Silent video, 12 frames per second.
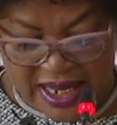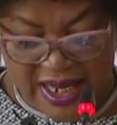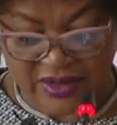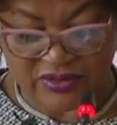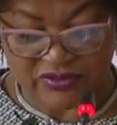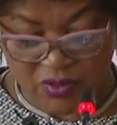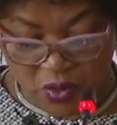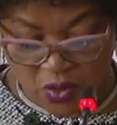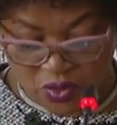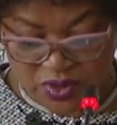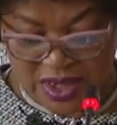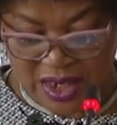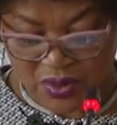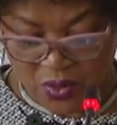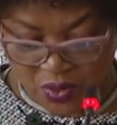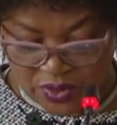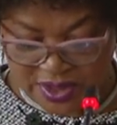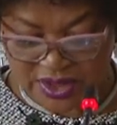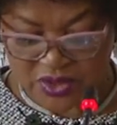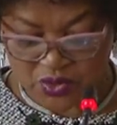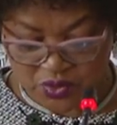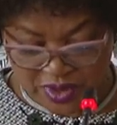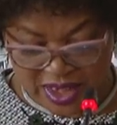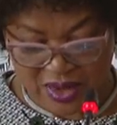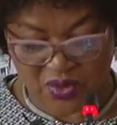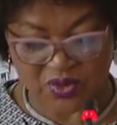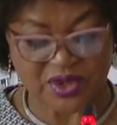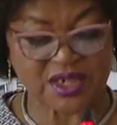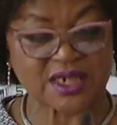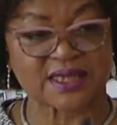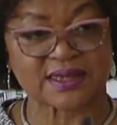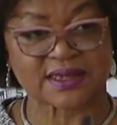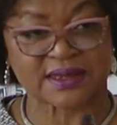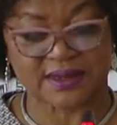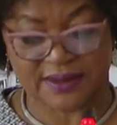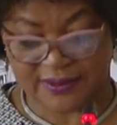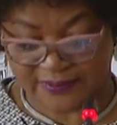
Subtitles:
and vote according to their conscience.